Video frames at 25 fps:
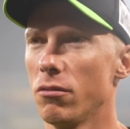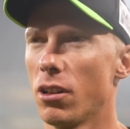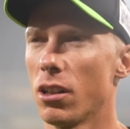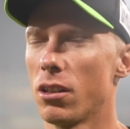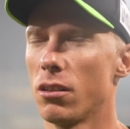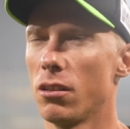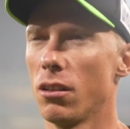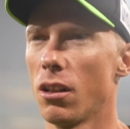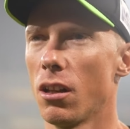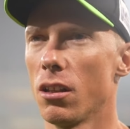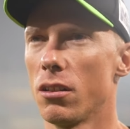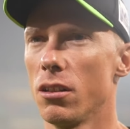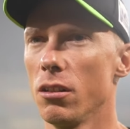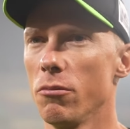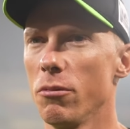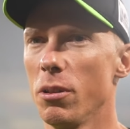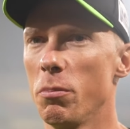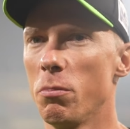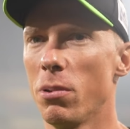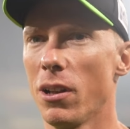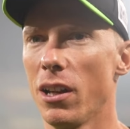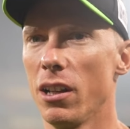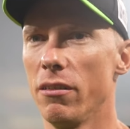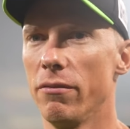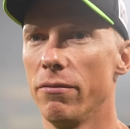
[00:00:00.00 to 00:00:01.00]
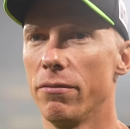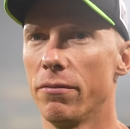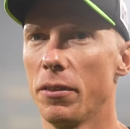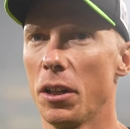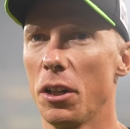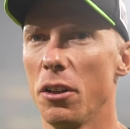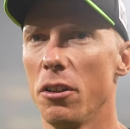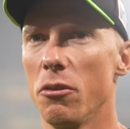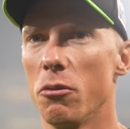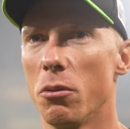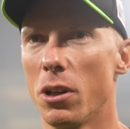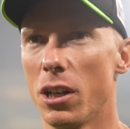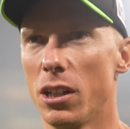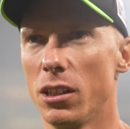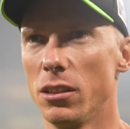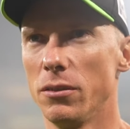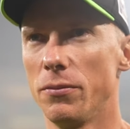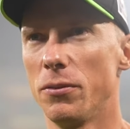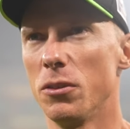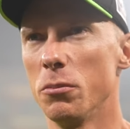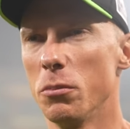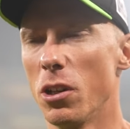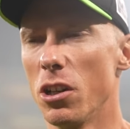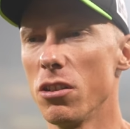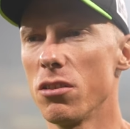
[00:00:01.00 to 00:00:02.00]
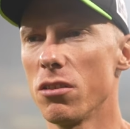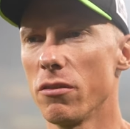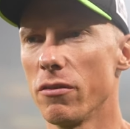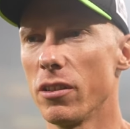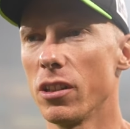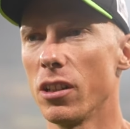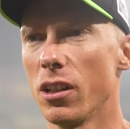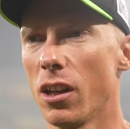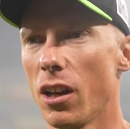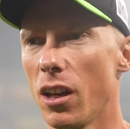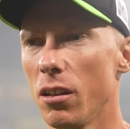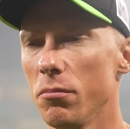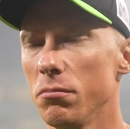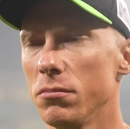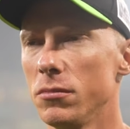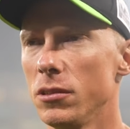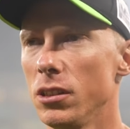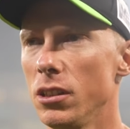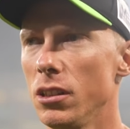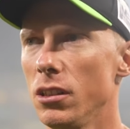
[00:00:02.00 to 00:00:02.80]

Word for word: I think we played very well for most of the game.